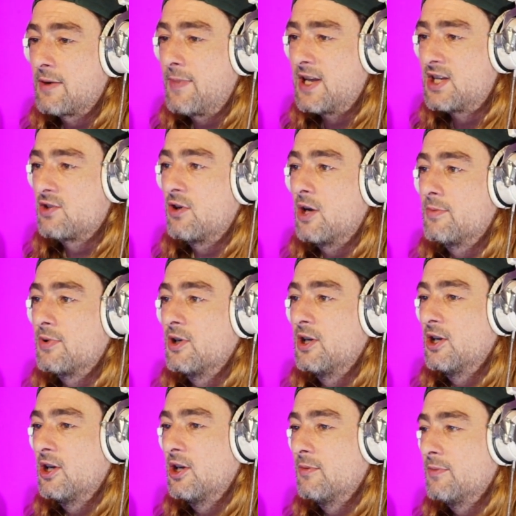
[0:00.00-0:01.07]
BetterUp
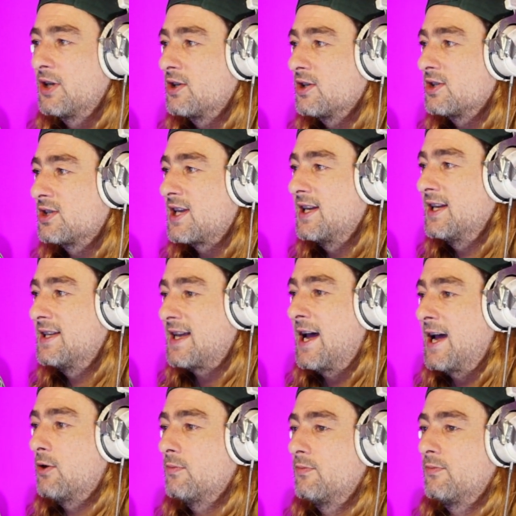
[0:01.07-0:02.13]
because they need to
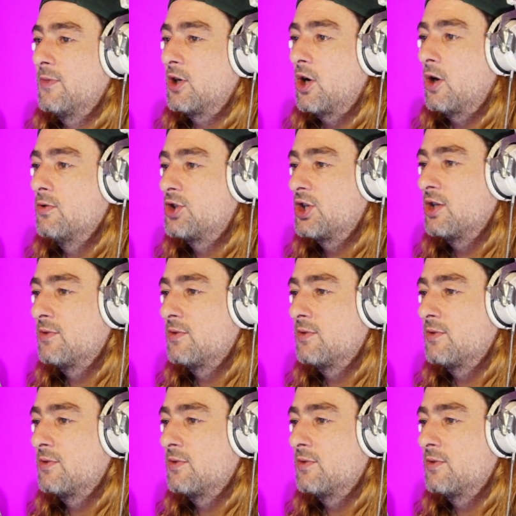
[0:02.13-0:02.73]
help coaching